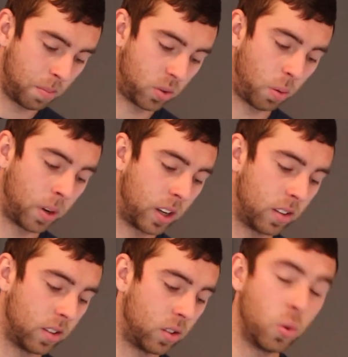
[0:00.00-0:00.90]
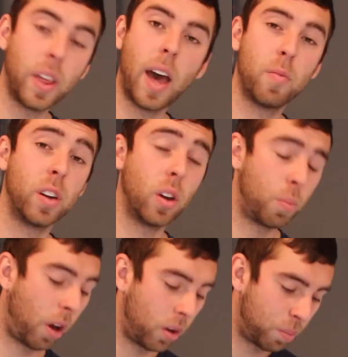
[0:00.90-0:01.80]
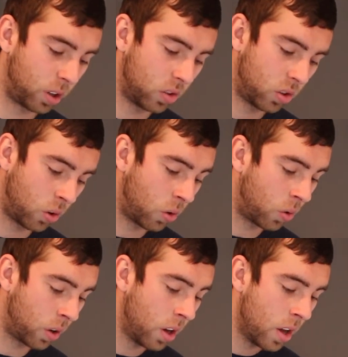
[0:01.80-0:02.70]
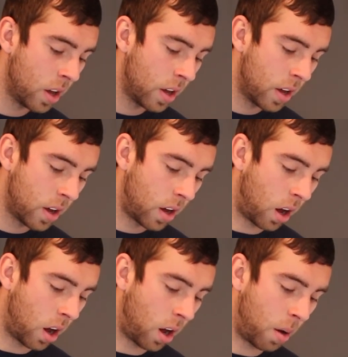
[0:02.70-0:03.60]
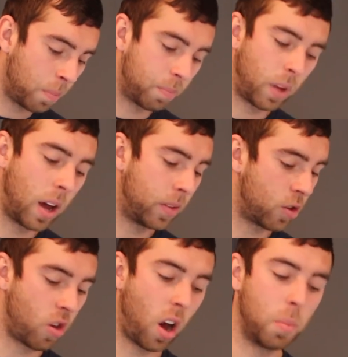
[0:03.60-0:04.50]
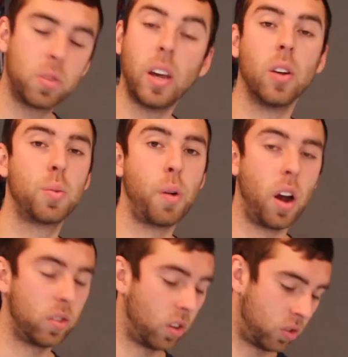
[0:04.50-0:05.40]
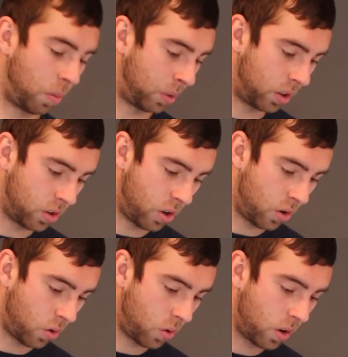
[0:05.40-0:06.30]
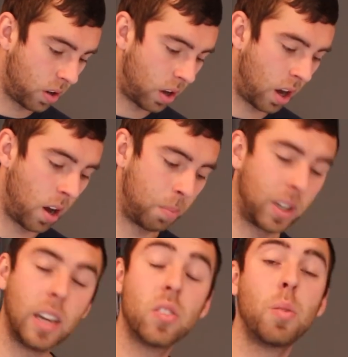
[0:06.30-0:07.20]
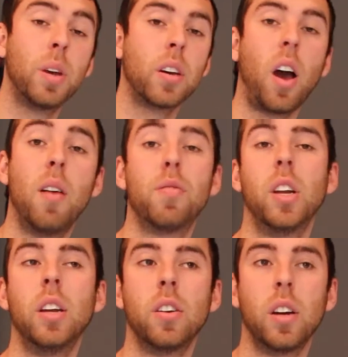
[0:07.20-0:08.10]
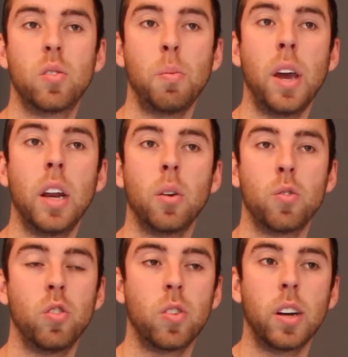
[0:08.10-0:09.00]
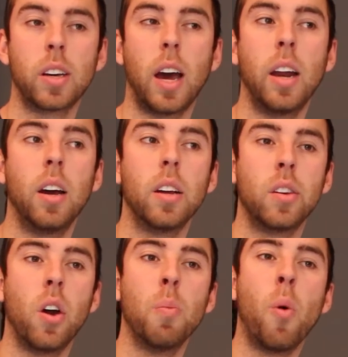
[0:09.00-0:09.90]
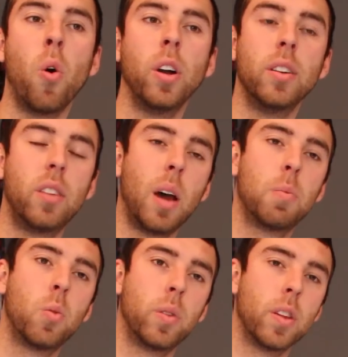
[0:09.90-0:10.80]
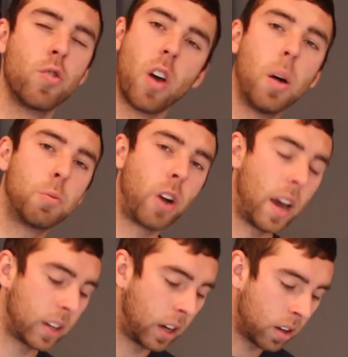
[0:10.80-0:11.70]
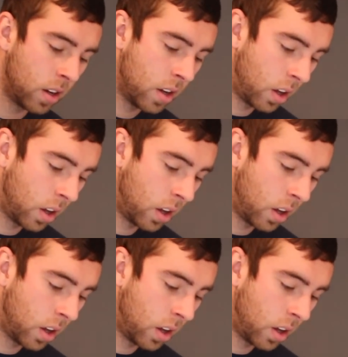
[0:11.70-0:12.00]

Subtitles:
So I'm going to do that video probably pretty soon. The job sales process I'm going to do. Keys to being confident in your estimating, which is going to kind of go more in depth with the job tracking.